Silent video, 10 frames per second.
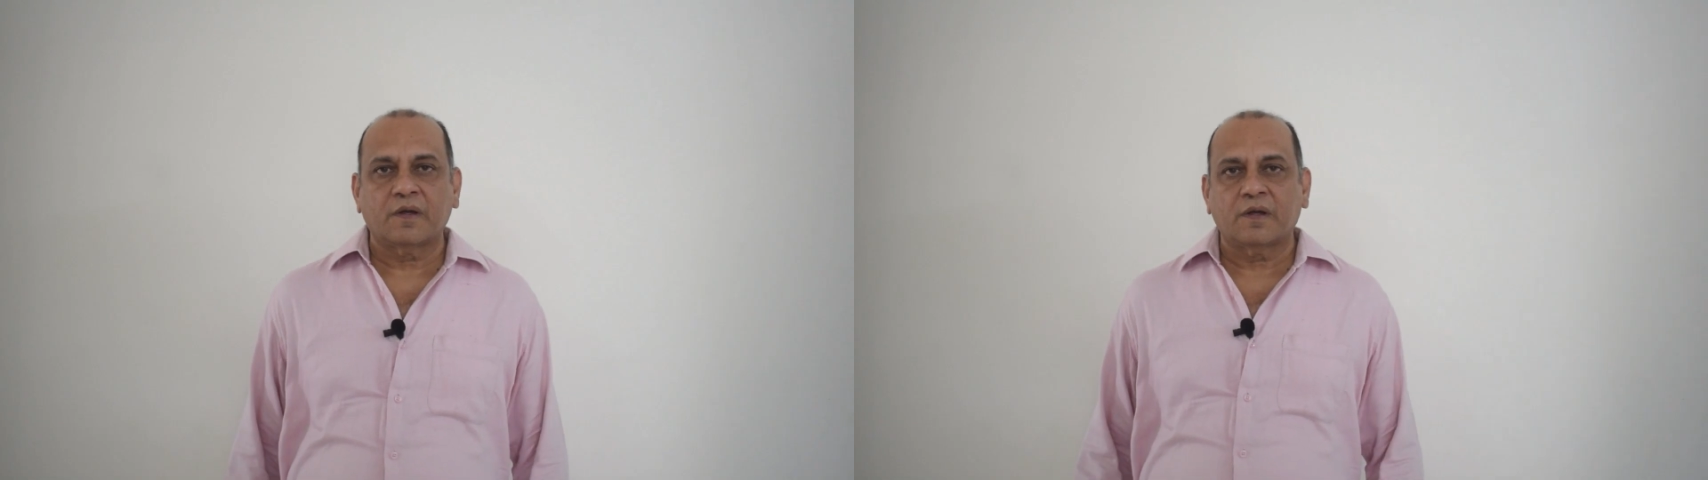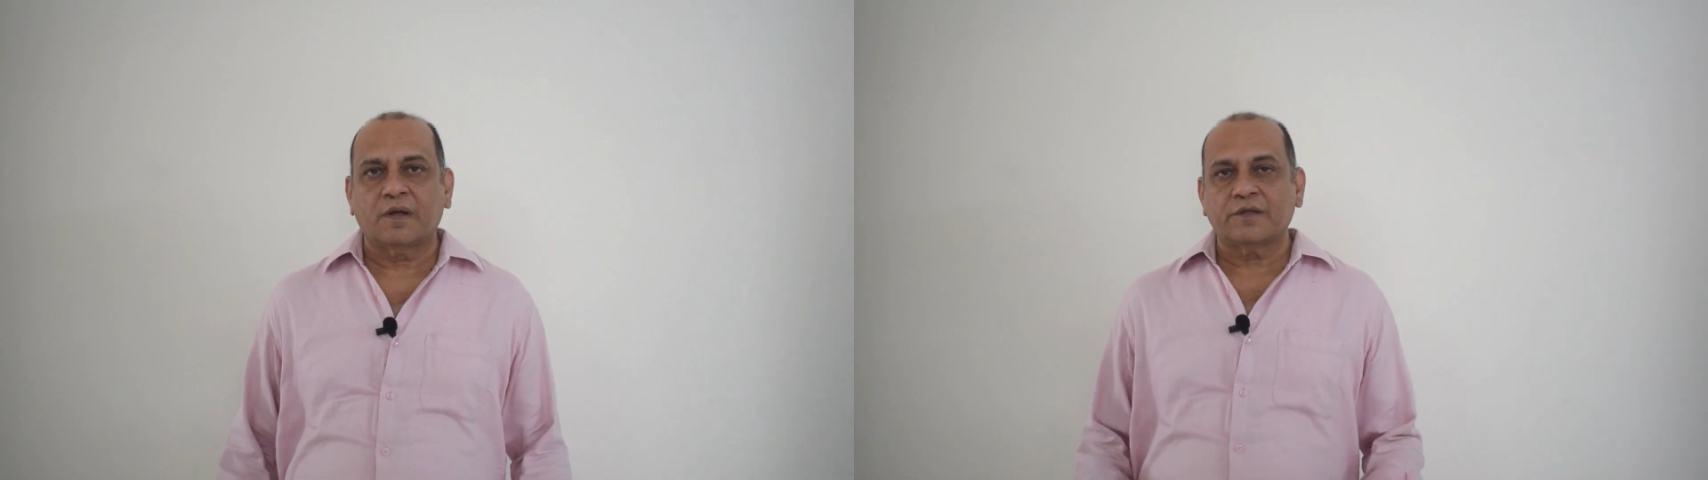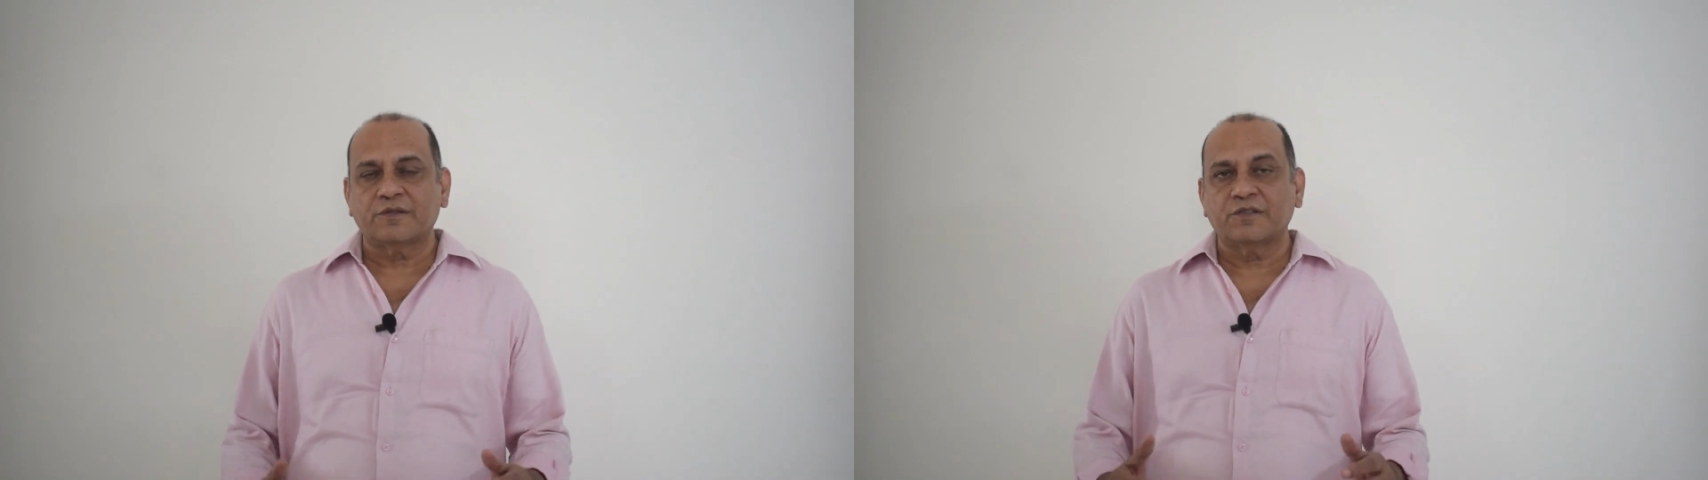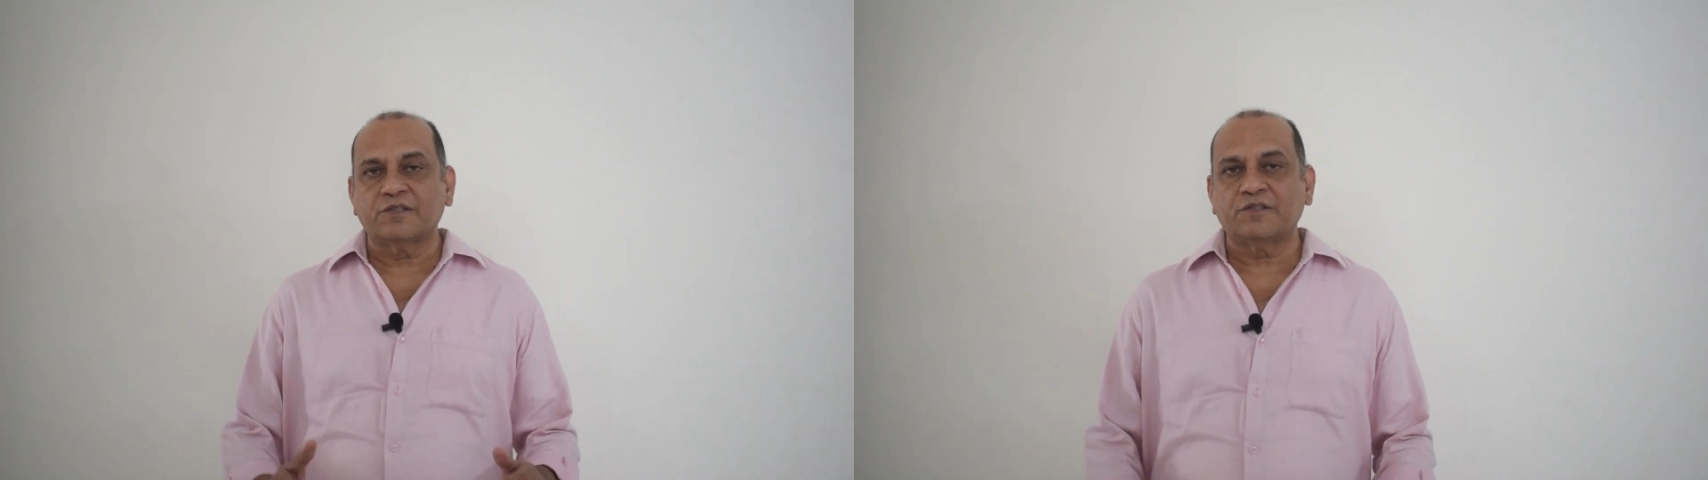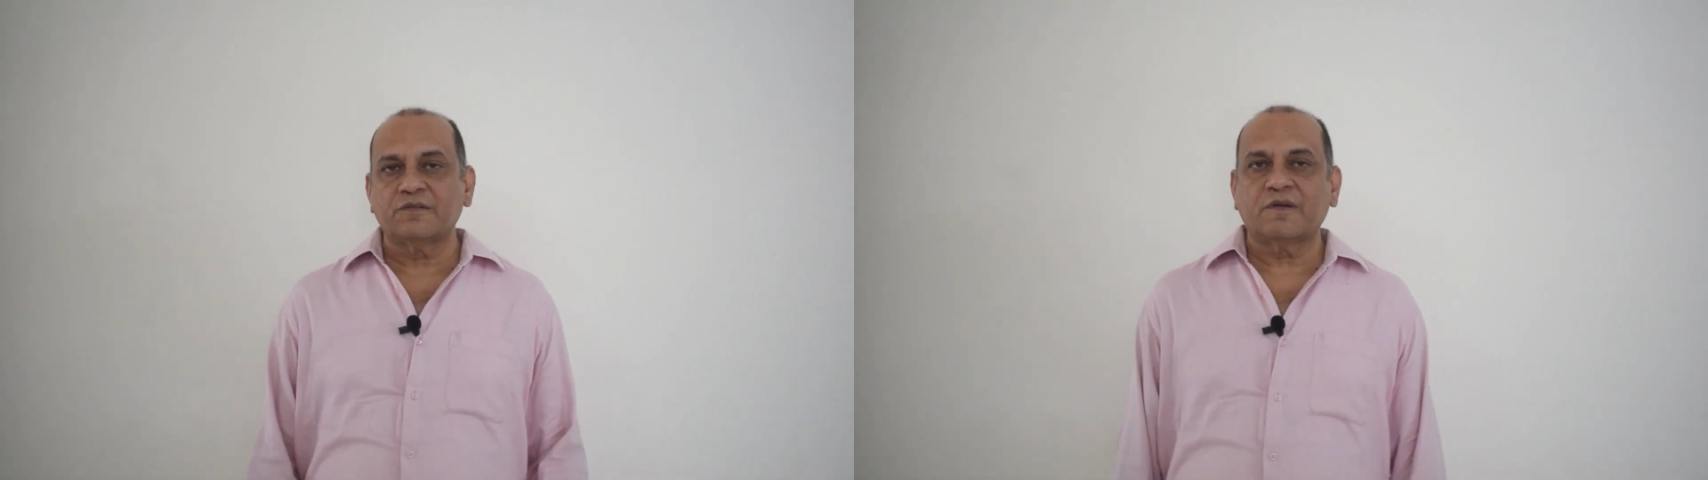Hi, this
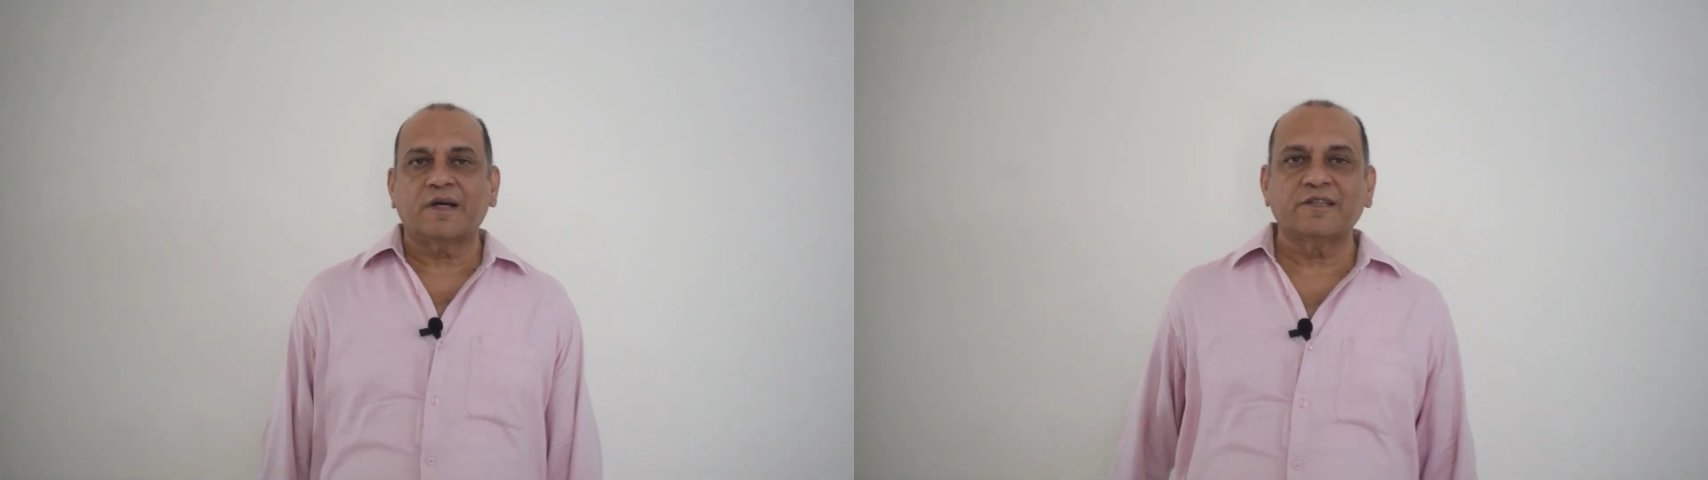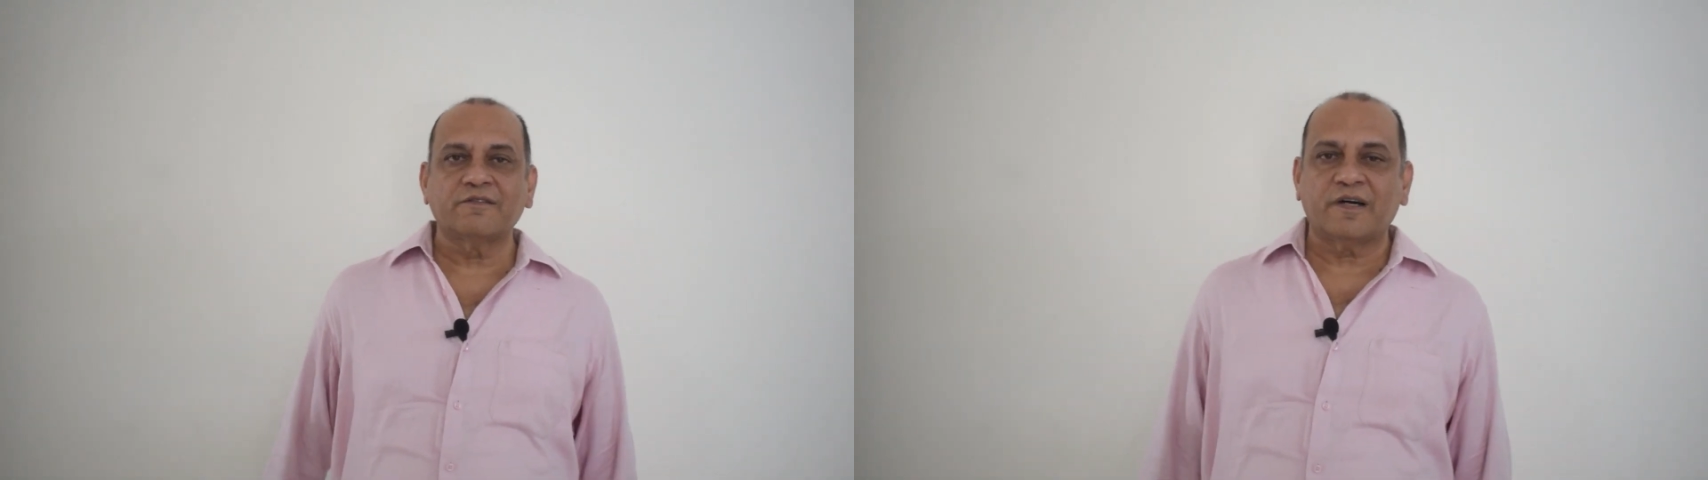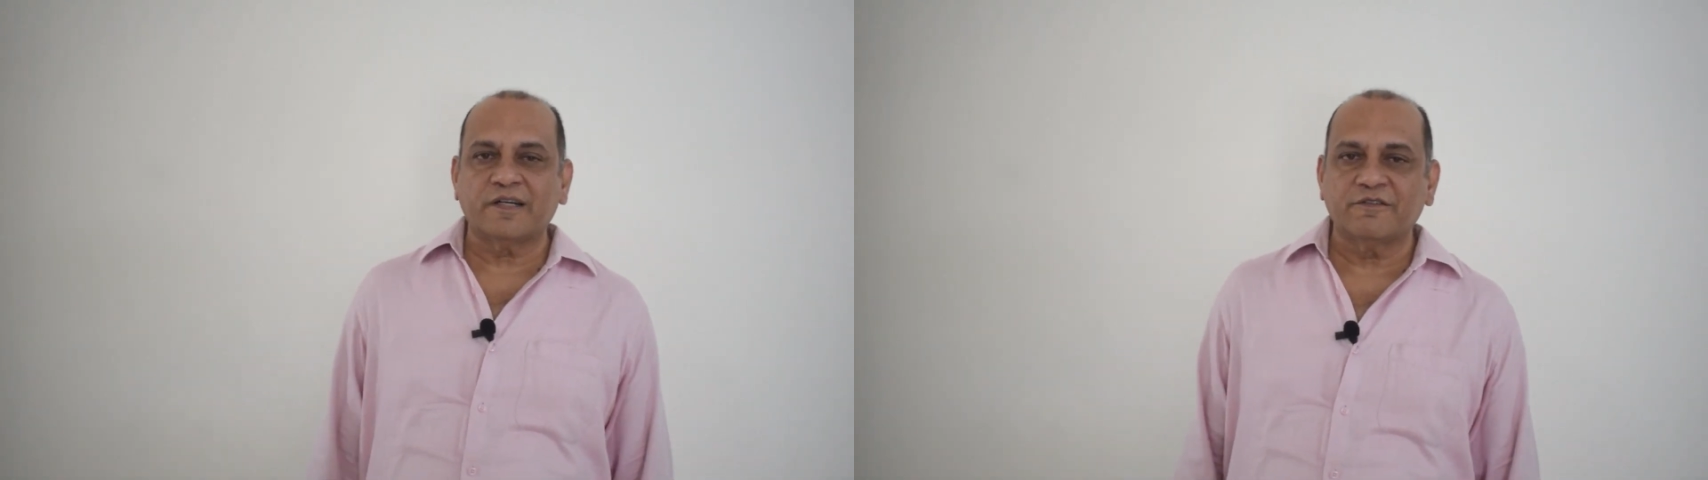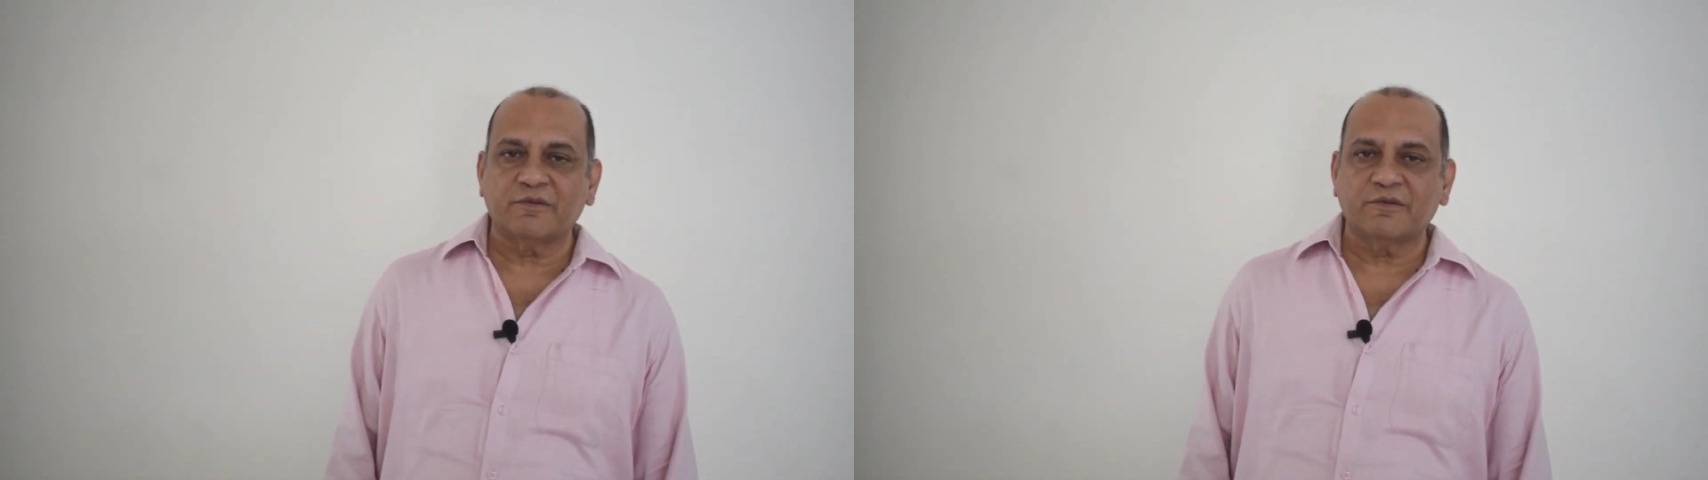is Chandrakant Tiwari